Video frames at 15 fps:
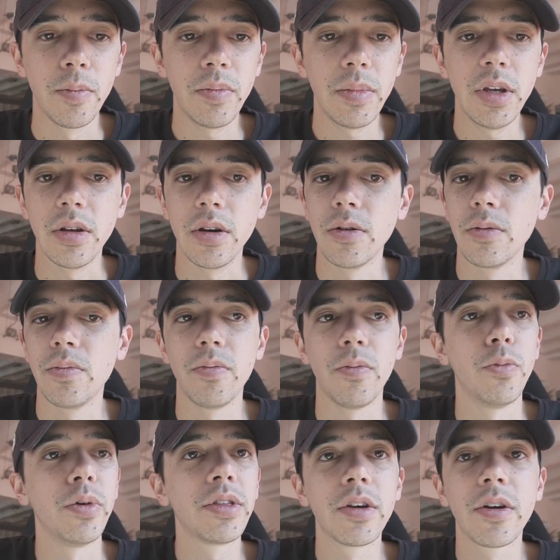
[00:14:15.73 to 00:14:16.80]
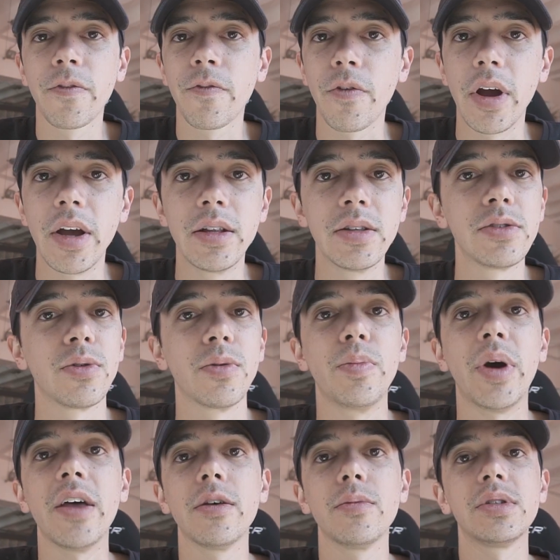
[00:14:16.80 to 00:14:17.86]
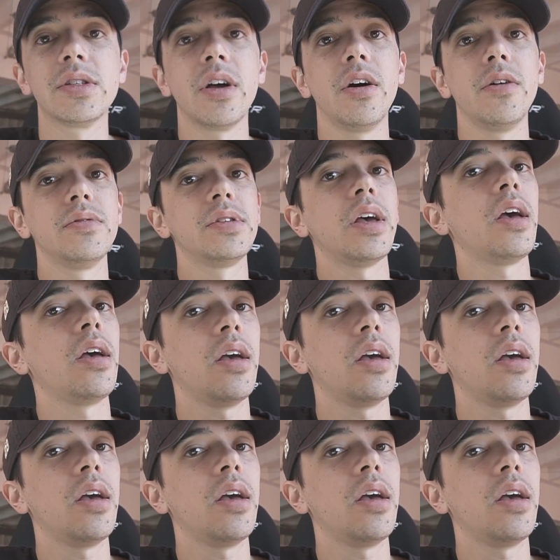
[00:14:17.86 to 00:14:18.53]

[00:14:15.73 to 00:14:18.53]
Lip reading: you know, with their friends or by themselves.